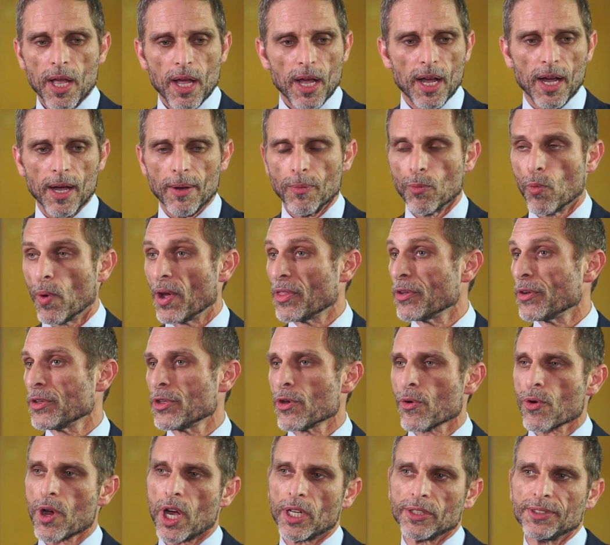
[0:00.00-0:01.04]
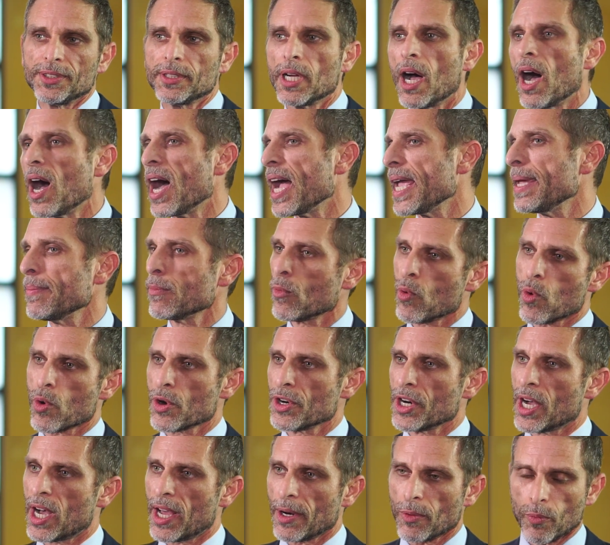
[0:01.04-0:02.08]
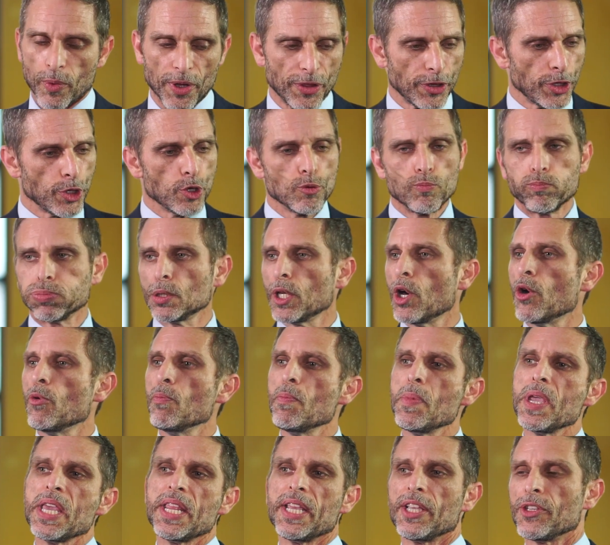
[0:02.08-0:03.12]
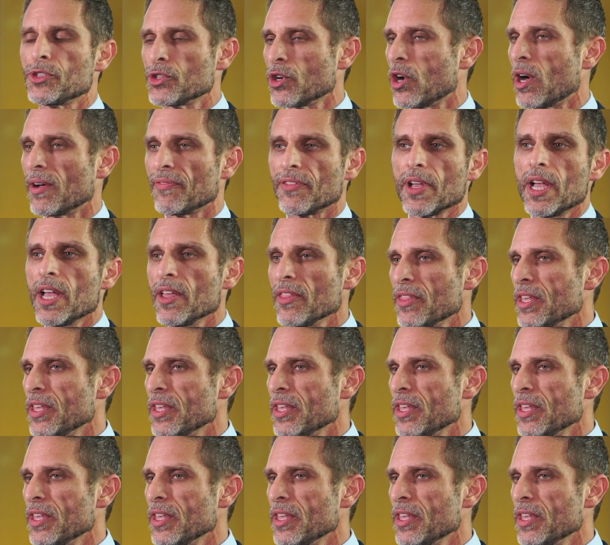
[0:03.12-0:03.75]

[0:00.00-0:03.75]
uh, whether you're on time or not, whether you blow meetings off,